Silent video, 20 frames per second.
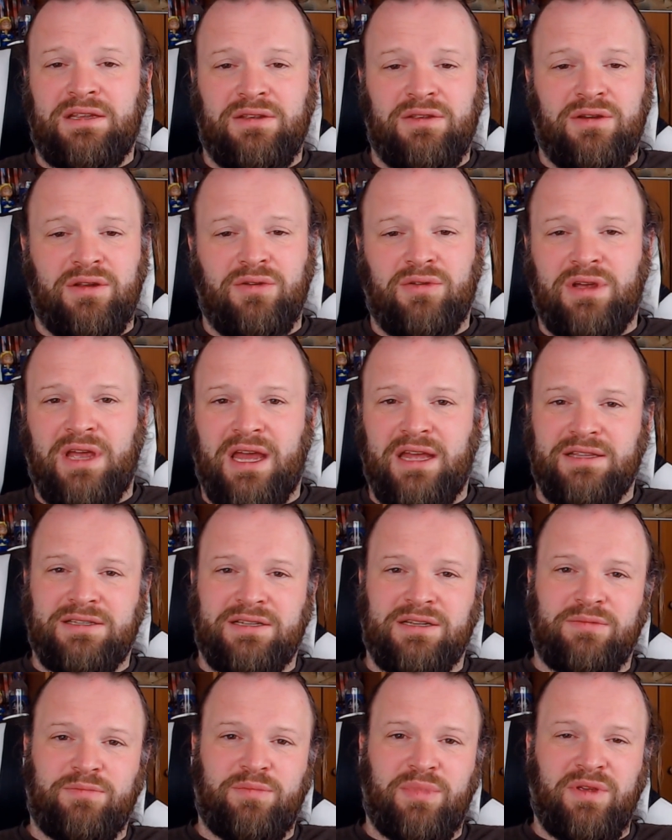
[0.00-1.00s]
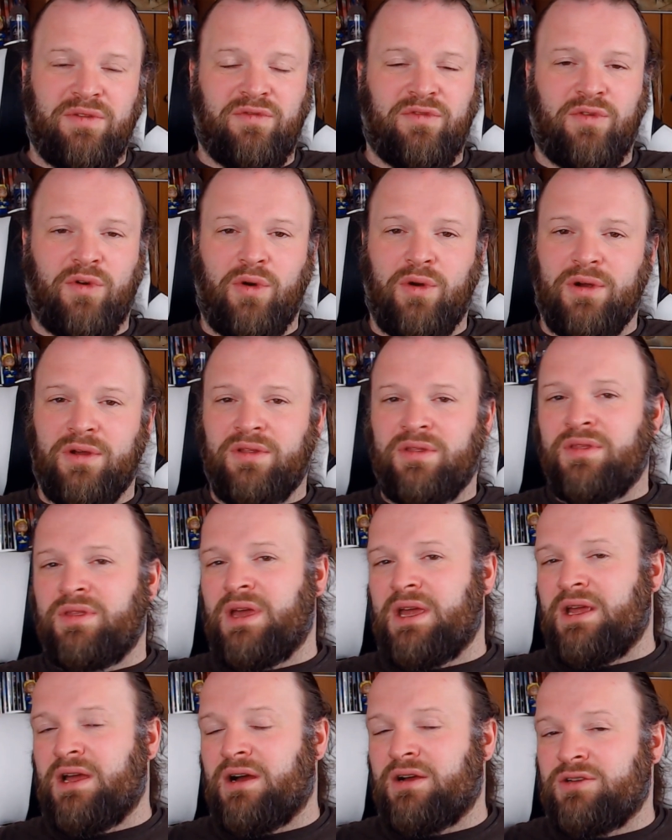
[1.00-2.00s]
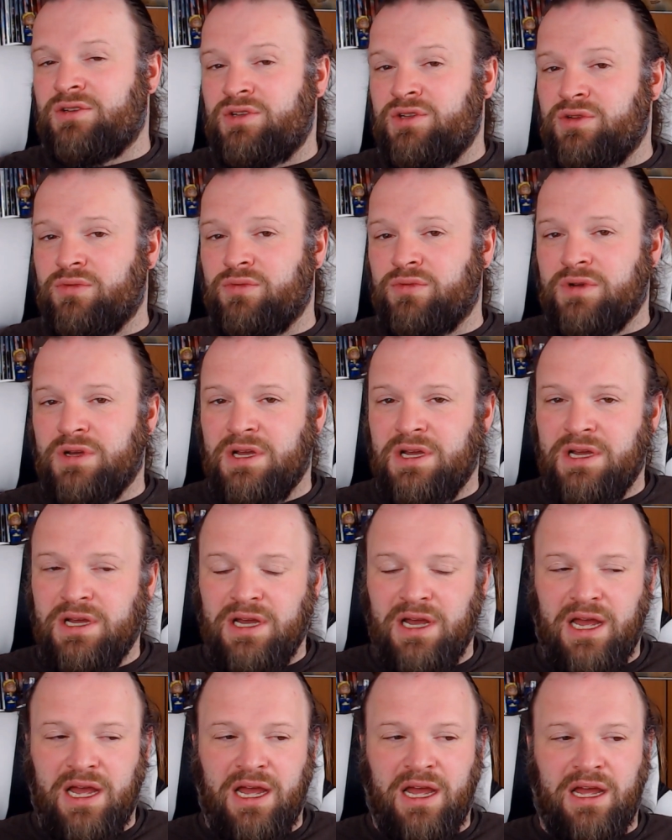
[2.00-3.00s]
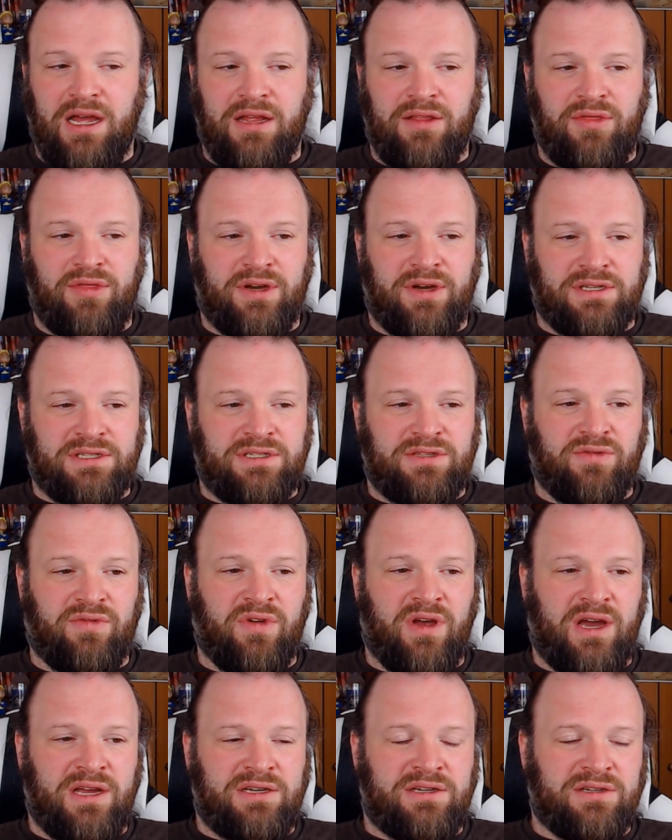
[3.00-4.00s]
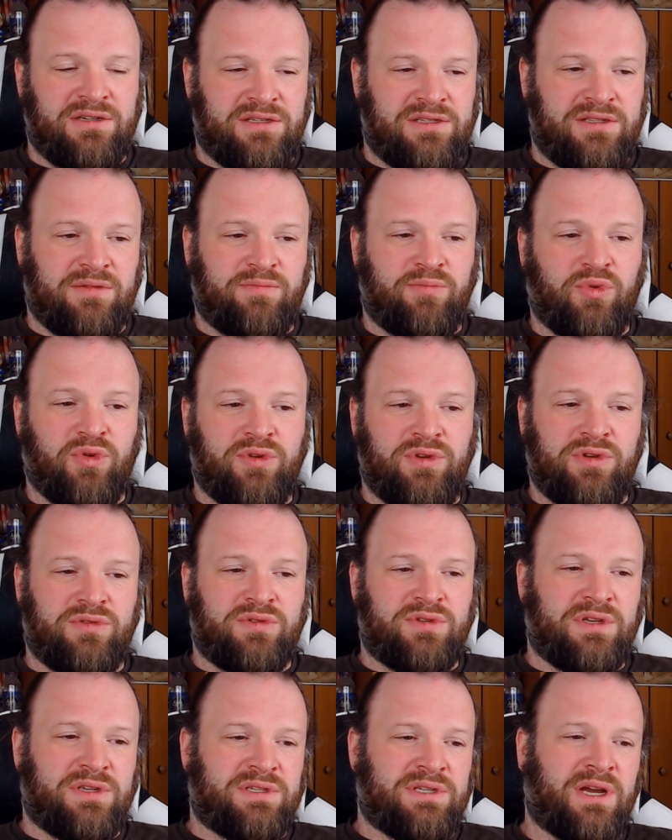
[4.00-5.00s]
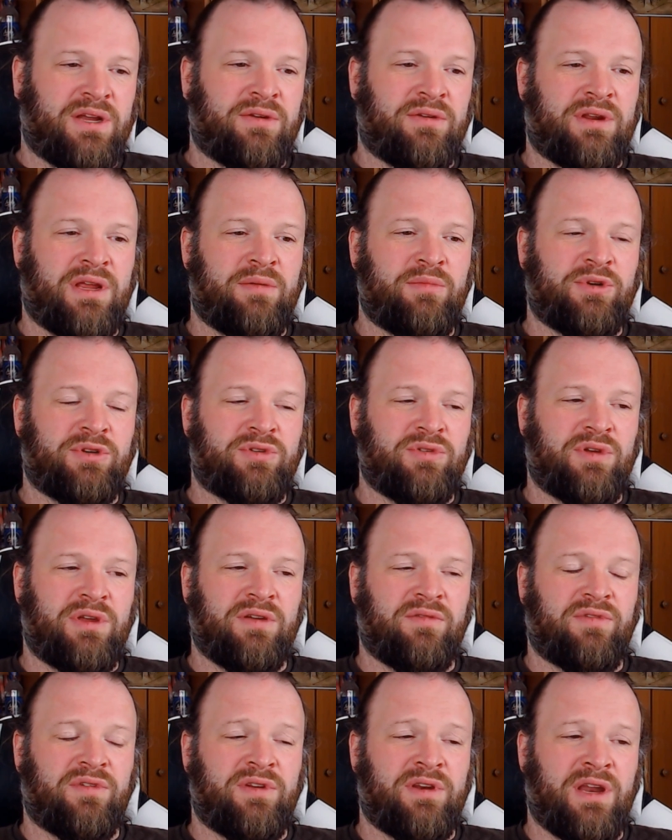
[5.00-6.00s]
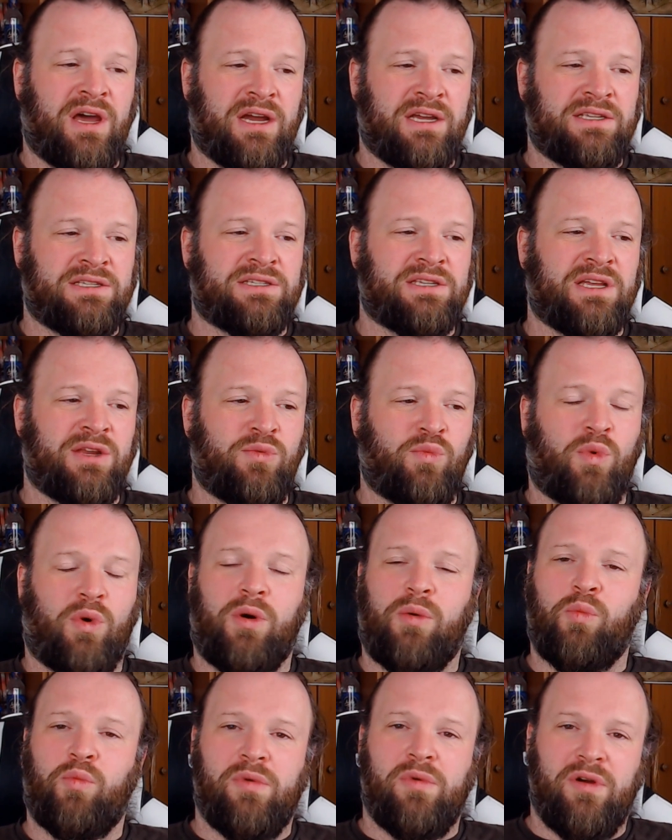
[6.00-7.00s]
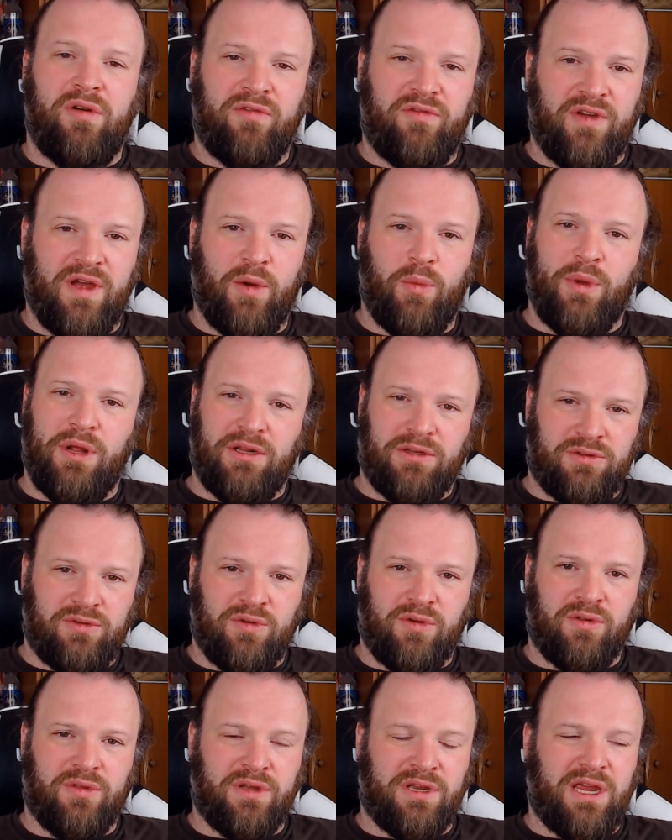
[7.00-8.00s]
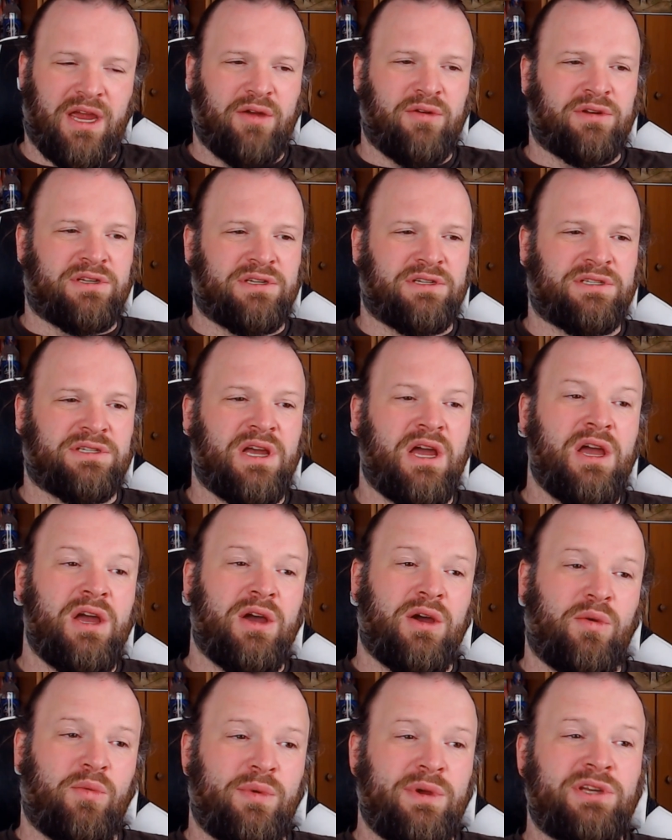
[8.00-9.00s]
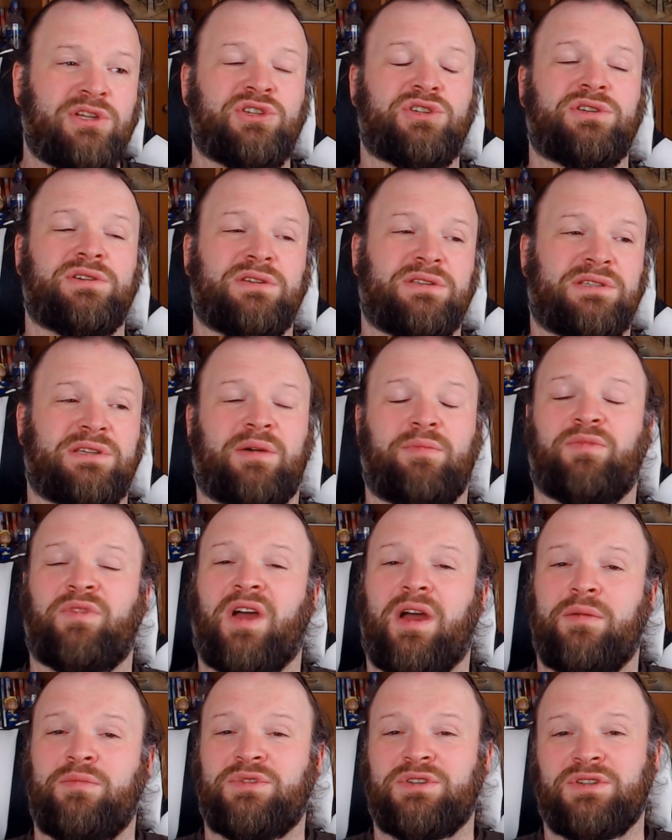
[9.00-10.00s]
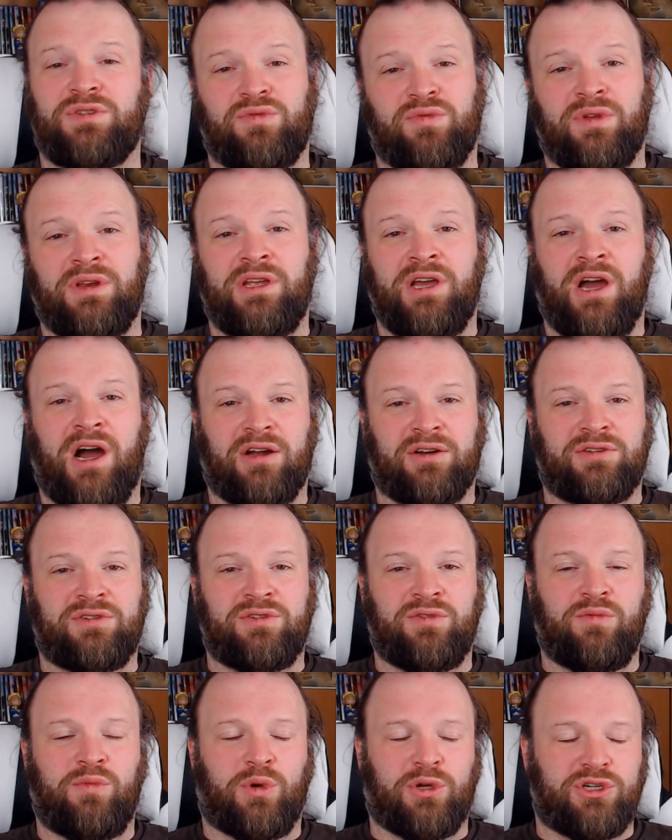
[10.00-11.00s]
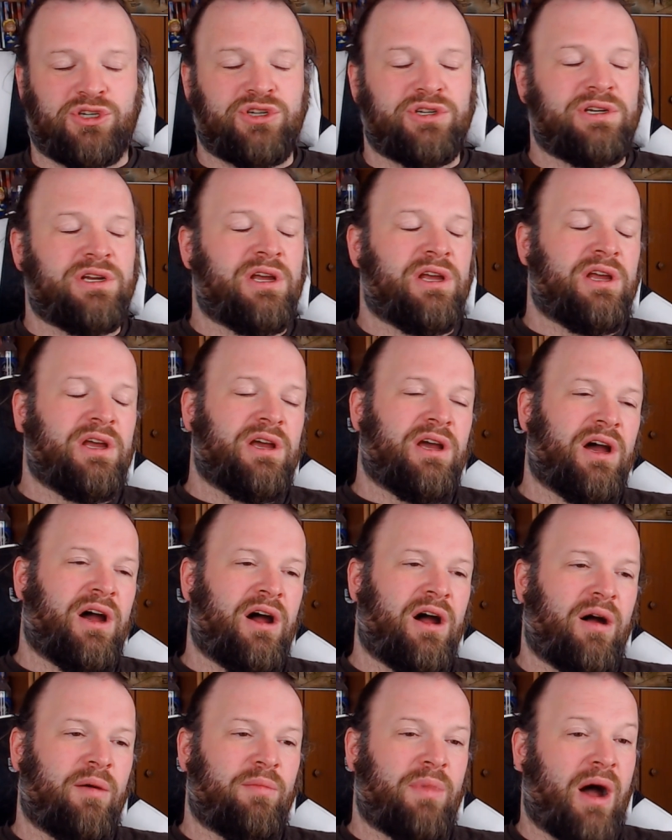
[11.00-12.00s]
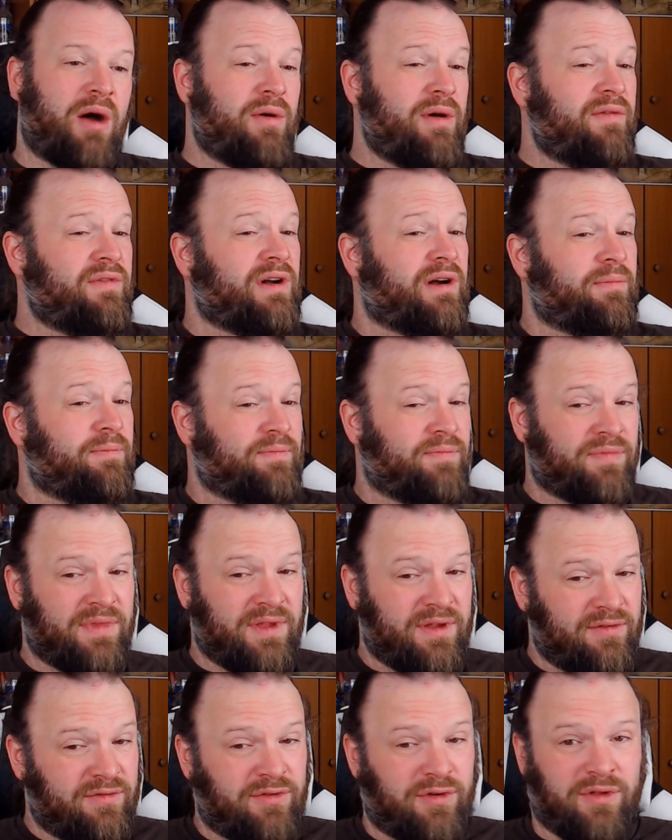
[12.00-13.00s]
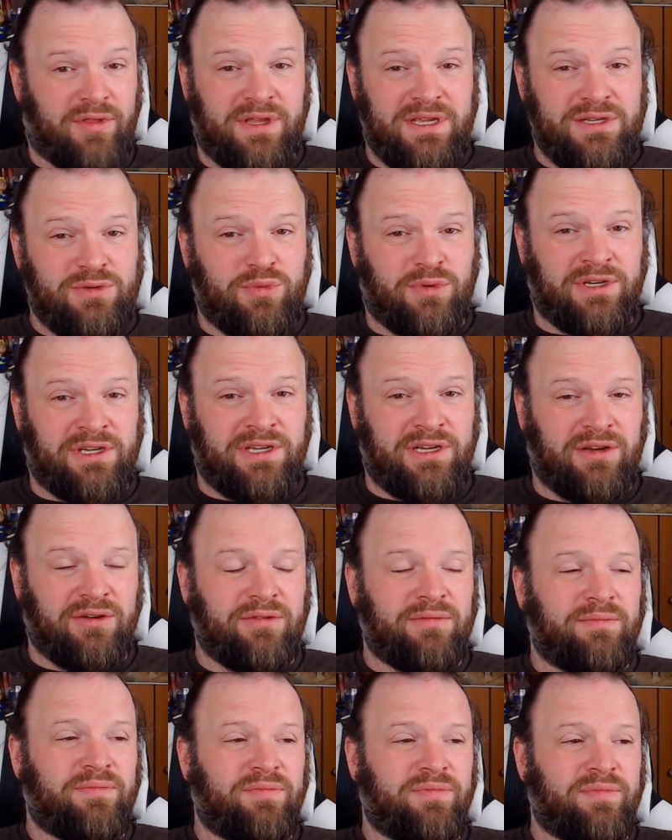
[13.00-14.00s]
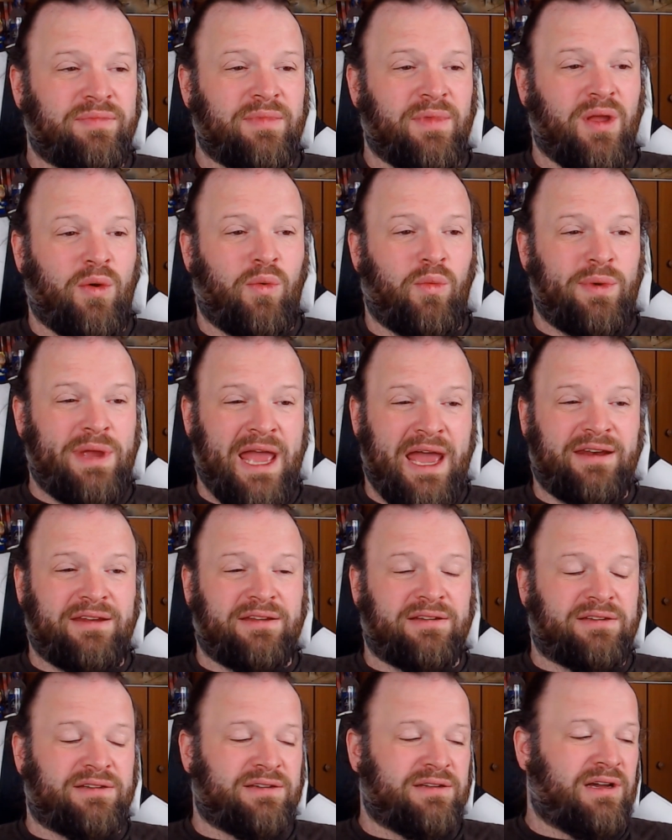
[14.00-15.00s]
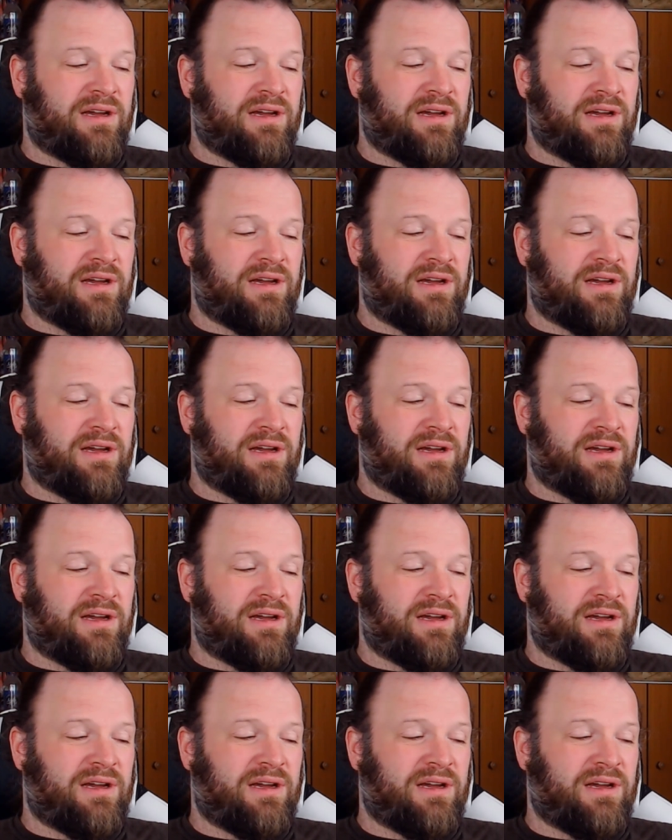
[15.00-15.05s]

you know, cancelled before they are due. And thus the writers, the producers are not able to give a nice and warm farewell to all the characters, which sometimes is really hard to watch. However, for this one here, we had it.